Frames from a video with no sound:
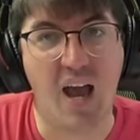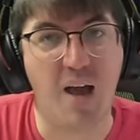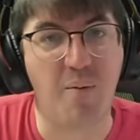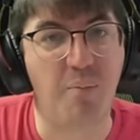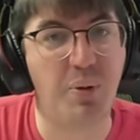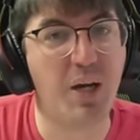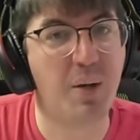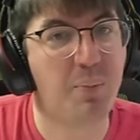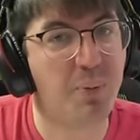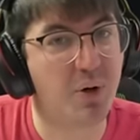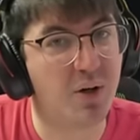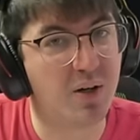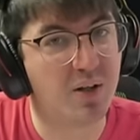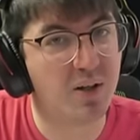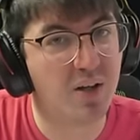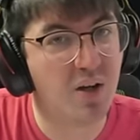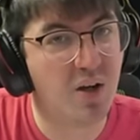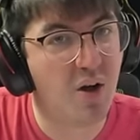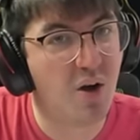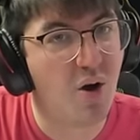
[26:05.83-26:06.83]
And
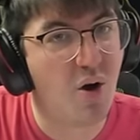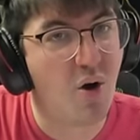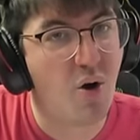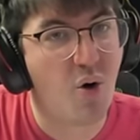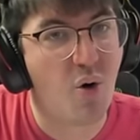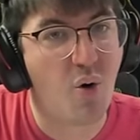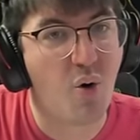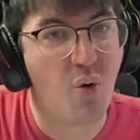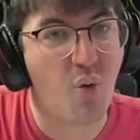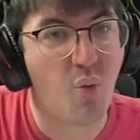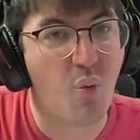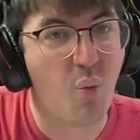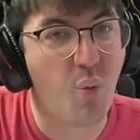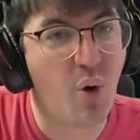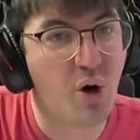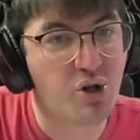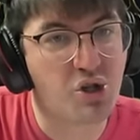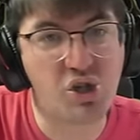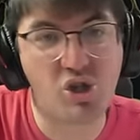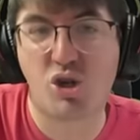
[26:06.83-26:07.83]
people
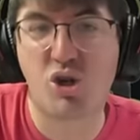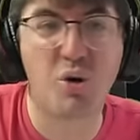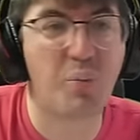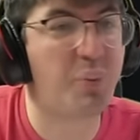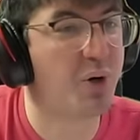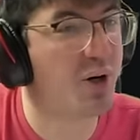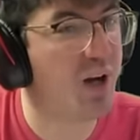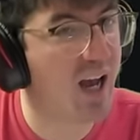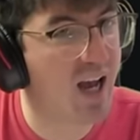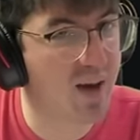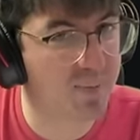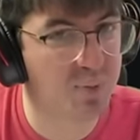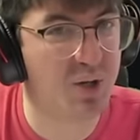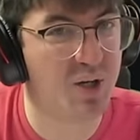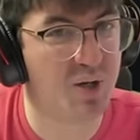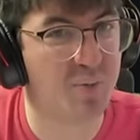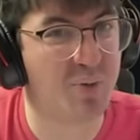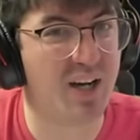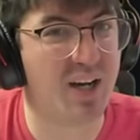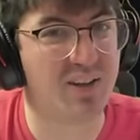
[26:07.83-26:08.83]
we're super
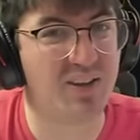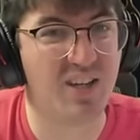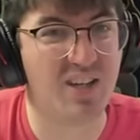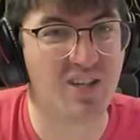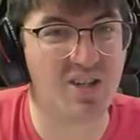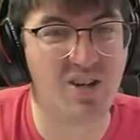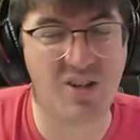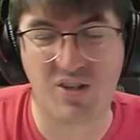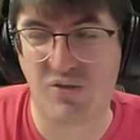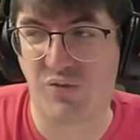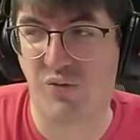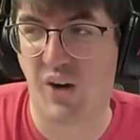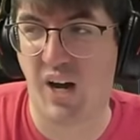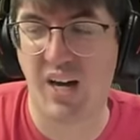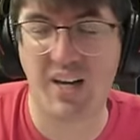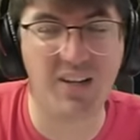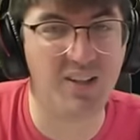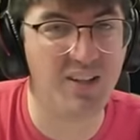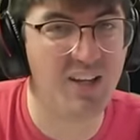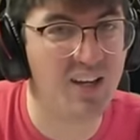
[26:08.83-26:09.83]
happy about this because
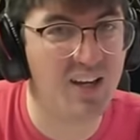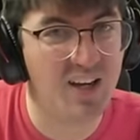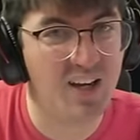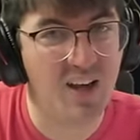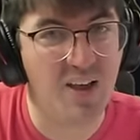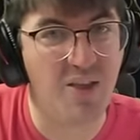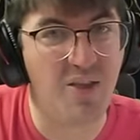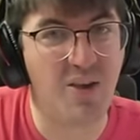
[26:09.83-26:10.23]
finally